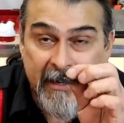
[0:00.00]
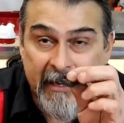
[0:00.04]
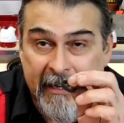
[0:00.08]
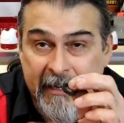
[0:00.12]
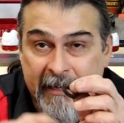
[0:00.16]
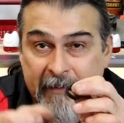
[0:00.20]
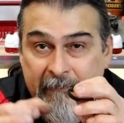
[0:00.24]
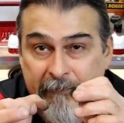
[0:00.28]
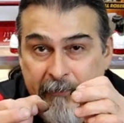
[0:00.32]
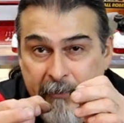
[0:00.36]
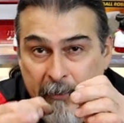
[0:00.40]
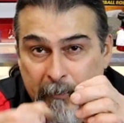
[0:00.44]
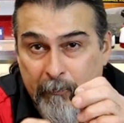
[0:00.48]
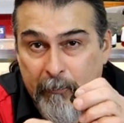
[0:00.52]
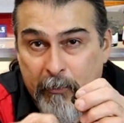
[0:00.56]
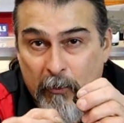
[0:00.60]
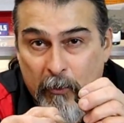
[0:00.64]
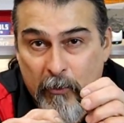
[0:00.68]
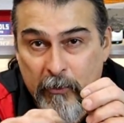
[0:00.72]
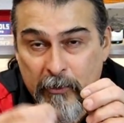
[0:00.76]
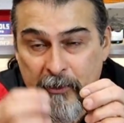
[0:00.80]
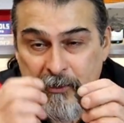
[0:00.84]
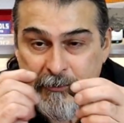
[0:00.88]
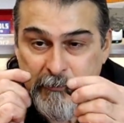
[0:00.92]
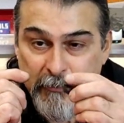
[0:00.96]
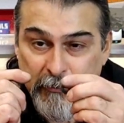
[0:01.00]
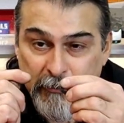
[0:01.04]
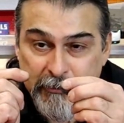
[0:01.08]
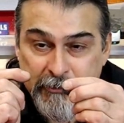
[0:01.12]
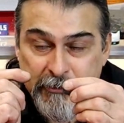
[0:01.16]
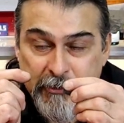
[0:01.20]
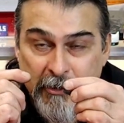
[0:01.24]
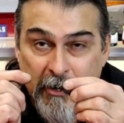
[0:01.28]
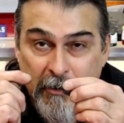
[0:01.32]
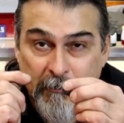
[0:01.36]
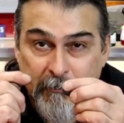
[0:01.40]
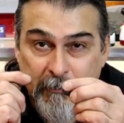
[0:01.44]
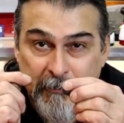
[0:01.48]
If the bore is real
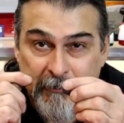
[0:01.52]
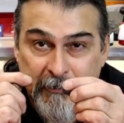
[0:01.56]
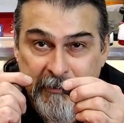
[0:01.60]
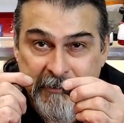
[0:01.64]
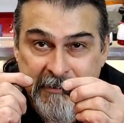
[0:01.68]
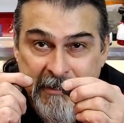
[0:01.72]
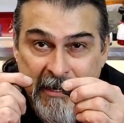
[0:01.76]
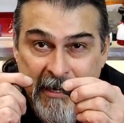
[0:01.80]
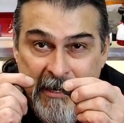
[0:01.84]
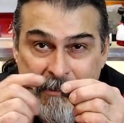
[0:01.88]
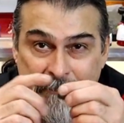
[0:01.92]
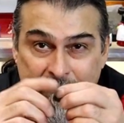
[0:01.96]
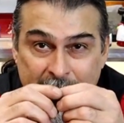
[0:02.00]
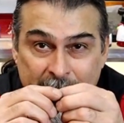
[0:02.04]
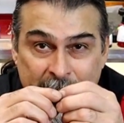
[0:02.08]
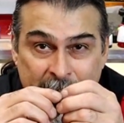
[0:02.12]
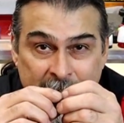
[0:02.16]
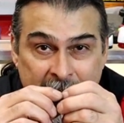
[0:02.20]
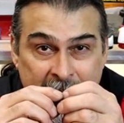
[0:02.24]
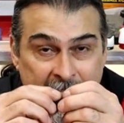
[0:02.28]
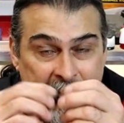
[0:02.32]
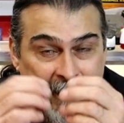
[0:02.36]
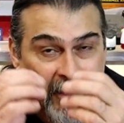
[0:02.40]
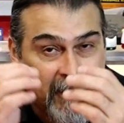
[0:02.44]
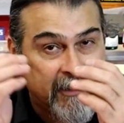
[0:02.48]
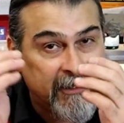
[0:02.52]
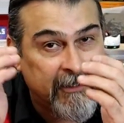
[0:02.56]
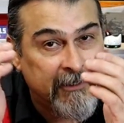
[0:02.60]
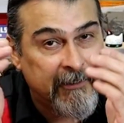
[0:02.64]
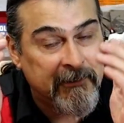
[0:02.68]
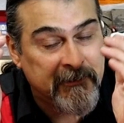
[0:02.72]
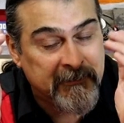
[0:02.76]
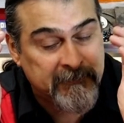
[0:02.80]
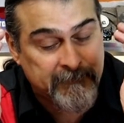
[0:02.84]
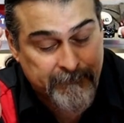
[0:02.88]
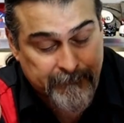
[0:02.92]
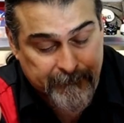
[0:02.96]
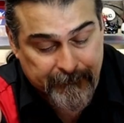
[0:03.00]
sharp on the top,
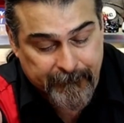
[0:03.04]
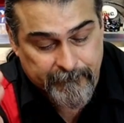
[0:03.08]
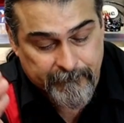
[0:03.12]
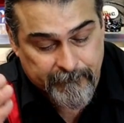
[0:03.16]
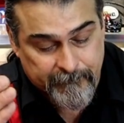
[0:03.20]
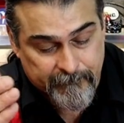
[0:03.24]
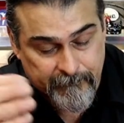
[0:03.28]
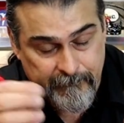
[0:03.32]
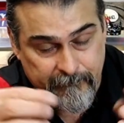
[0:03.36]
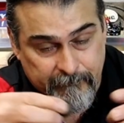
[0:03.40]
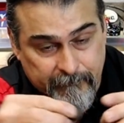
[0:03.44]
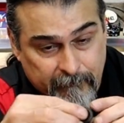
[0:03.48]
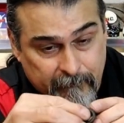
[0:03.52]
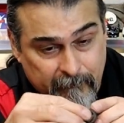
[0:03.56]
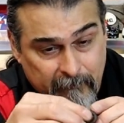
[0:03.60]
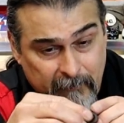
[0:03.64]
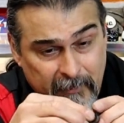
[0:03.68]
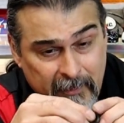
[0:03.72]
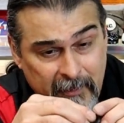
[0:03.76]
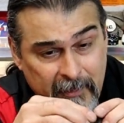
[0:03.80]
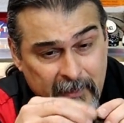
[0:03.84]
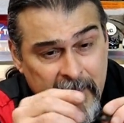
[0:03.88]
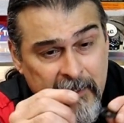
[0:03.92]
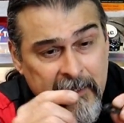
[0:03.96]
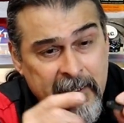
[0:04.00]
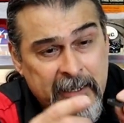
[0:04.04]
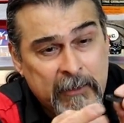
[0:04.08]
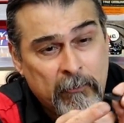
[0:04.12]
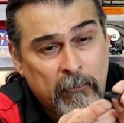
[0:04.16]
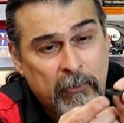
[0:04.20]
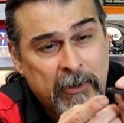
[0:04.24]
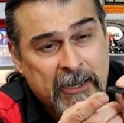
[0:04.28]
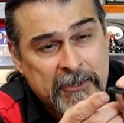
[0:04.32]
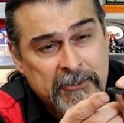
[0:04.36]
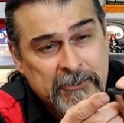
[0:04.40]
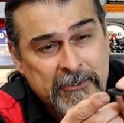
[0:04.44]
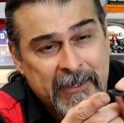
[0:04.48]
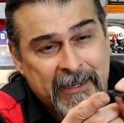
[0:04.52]
it will
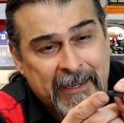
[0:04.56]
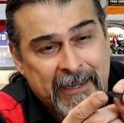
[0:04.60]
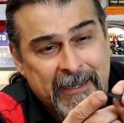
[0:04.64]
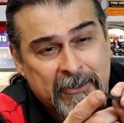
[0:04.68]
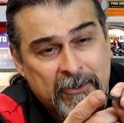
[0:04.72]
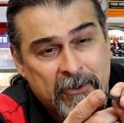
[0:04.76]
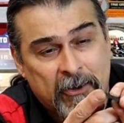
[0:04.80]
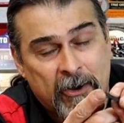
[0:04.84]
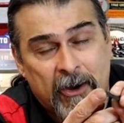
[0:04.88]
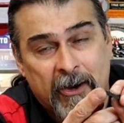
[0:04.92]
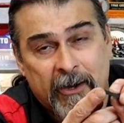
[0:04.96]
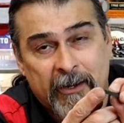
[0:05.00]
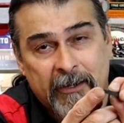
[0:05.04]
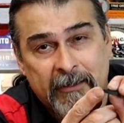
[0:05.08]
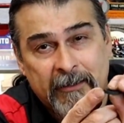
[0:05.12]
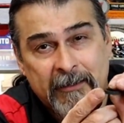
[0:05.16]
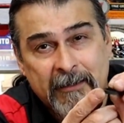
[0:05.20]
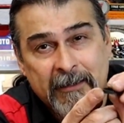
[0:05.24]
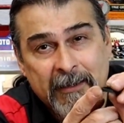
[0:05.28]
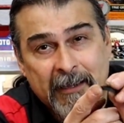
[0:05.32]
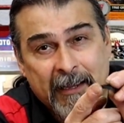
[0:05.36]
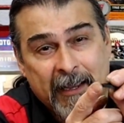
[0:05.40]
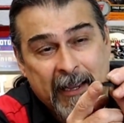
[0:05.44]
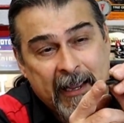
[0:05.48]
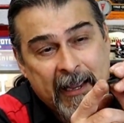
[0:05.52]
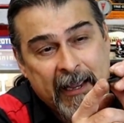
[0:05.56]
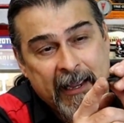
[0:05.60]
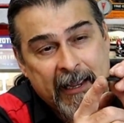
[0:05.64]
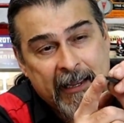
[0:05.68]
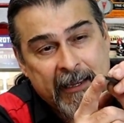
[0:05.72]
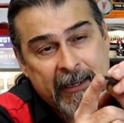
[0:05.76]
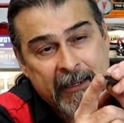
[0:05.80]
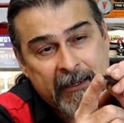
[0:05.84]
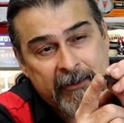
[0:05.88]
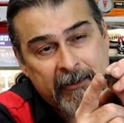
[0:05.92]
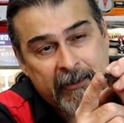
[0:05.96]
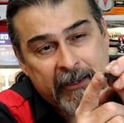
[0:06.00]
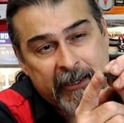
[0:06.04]
actually get caught
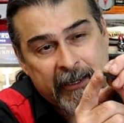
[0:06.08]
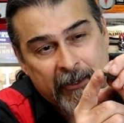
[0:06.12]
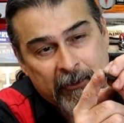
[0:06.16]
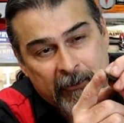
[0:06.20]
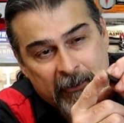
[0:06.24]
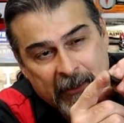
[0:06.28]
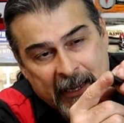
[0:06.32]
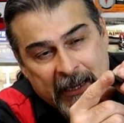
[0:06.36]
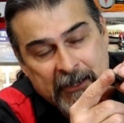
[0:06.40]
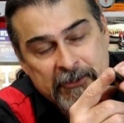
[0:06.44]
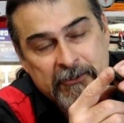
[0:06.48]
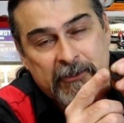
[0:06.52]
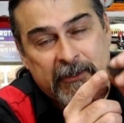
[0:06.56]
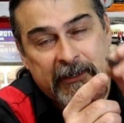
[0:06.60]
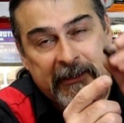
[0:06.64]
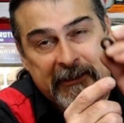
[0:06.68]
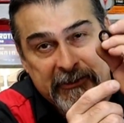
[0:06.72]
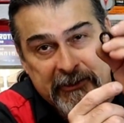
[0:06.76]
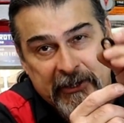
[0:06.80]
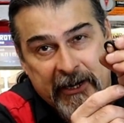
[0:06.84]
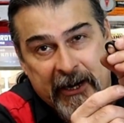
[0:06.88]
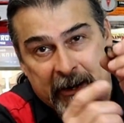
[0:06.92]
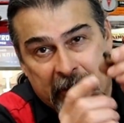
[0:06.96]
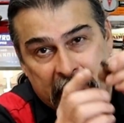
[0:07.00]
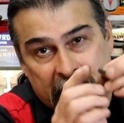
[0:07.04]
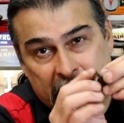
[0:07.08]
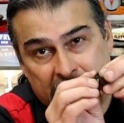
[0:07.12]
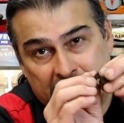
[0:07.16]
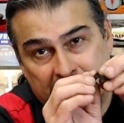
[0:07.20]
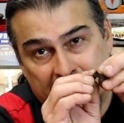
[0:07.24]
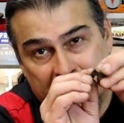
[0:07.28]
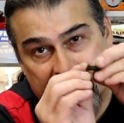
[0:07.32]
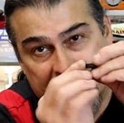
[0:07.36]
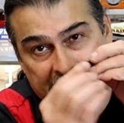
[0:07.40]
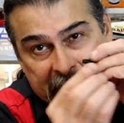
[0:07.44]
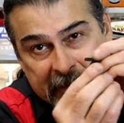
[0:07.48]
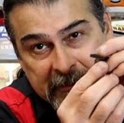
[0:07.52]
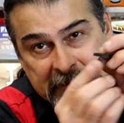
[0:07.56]
and it'll actually tear
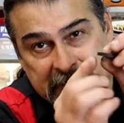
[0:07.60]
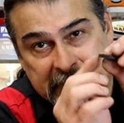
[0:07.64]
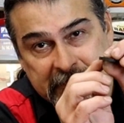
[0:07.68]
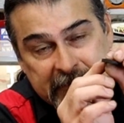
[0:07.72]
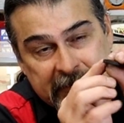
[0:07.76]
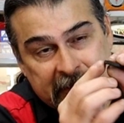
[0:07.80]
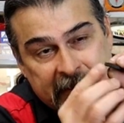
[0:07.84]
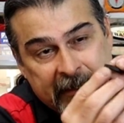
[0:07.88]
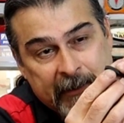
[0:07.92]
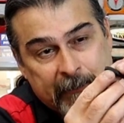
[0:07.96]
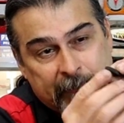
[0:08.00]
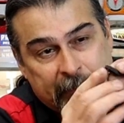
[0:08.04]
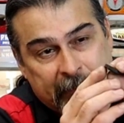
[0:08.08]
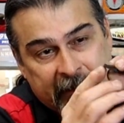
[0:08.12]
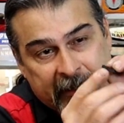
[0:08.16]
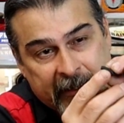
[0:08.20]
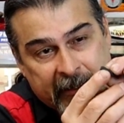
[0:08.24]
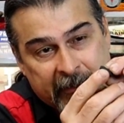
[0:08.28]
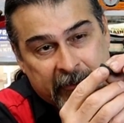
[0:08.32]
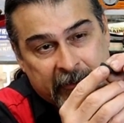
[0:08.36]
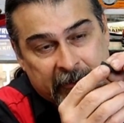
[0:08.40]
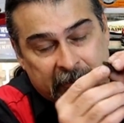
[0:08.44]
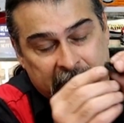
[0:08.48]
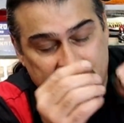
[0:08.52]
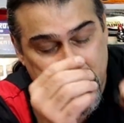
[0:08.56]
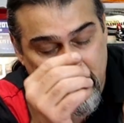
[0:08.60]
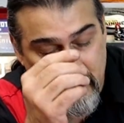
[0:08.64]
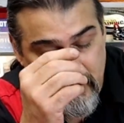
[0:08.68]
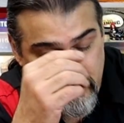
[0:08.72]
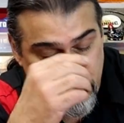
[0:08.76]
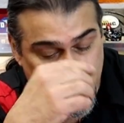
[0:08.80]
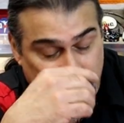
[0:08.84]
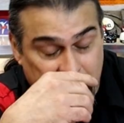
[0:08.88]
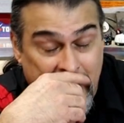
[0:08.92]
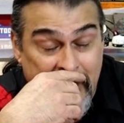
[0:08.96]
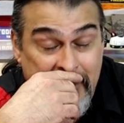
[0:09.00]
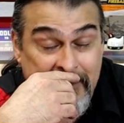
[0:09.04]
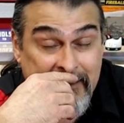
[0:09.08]
this lip here.
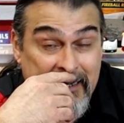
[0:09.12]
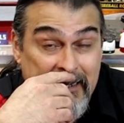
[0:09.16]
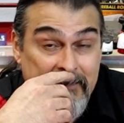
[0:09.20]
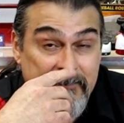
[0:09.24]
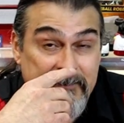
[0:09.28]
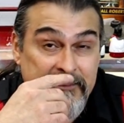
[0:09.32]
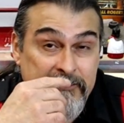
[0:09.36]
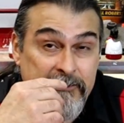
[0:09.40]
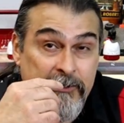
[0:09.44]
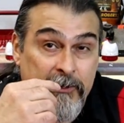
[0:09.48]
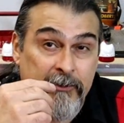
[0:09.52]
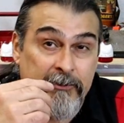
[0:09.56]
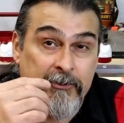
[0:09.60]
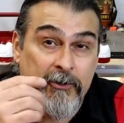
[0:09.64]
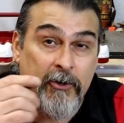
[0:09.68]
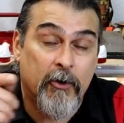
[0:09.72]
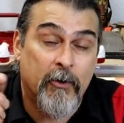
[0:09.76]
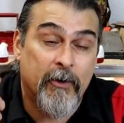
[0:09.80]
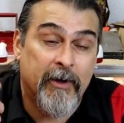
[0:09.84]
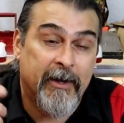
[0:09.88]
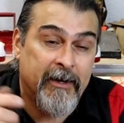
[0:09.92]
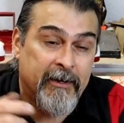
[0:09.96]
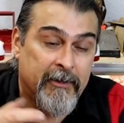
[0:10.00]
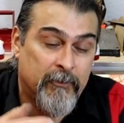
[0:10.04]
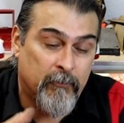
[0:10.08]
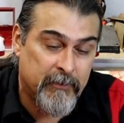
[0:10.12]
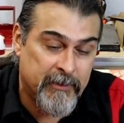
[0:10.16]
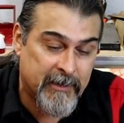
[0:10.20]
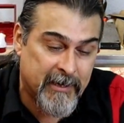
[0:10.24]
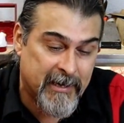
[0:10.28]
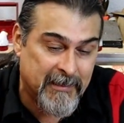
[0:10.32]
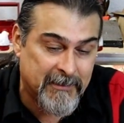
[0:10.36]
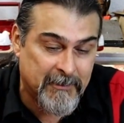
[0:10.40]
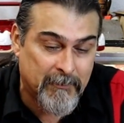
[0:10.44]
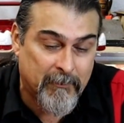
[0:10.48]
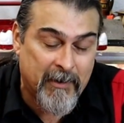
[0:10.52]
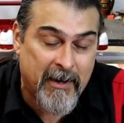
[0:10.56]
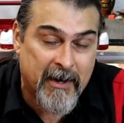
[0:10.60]
So a lot of times it's good to go ahead and when you
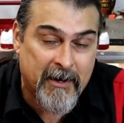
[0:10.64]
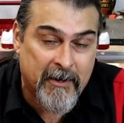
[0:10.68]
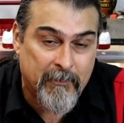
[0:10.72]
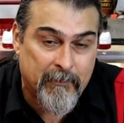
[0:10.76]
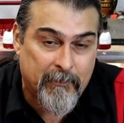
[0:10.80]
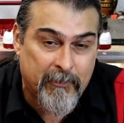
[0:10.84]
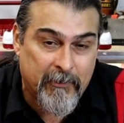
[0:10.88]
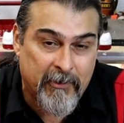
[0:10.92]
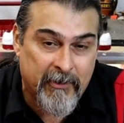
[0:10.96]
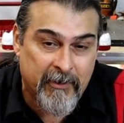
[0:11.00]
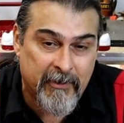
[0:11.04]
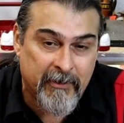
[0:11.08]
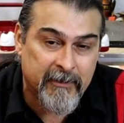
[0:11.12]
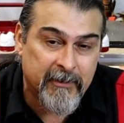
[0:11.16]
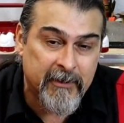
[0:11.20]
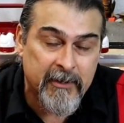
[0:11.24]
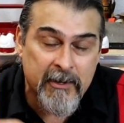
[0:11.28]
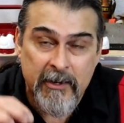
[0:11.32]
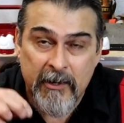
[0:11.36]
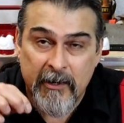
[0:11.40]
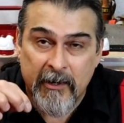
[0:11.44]
got the block apart,